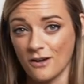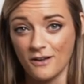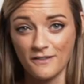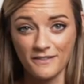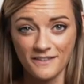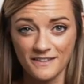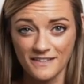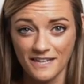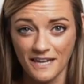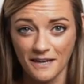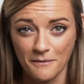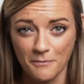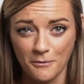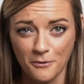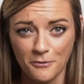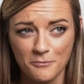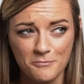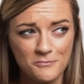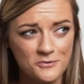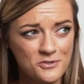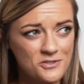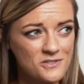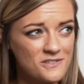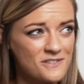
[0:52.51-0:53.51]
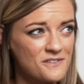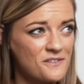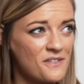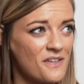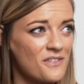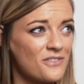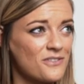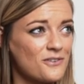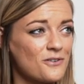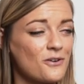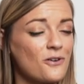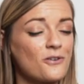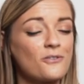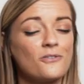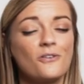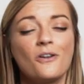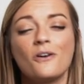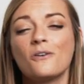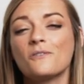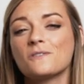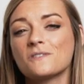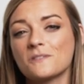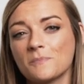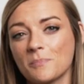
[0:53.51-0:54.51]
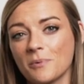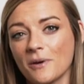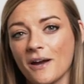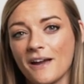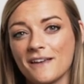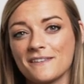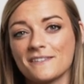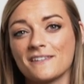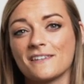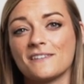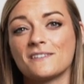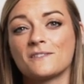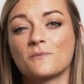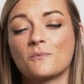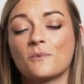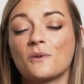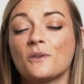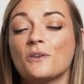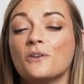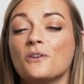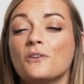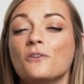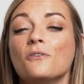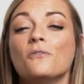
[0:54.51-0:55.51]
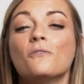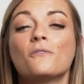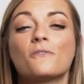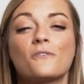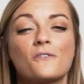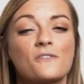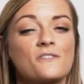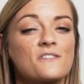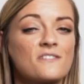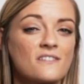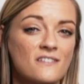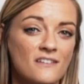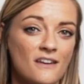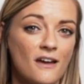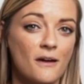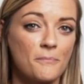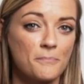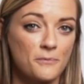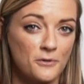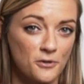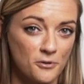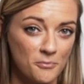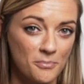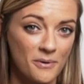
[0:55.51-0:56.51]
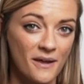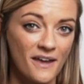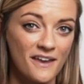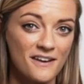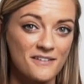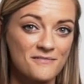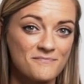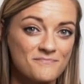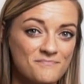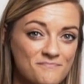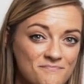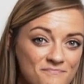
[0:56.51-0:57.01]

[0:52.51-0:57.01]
on the table just so that there are no surprises when you first adopt your pet.